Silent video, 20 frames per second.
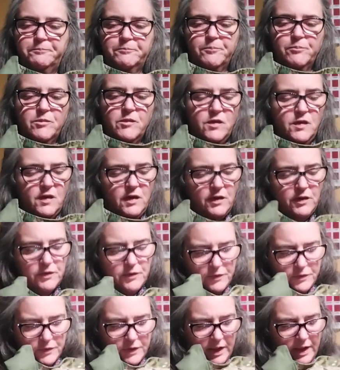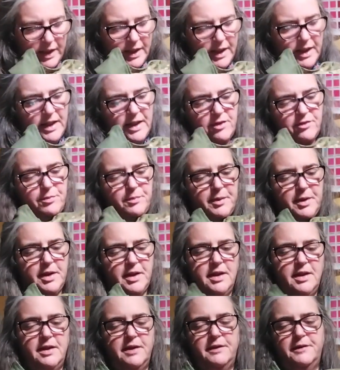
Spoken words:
So I have my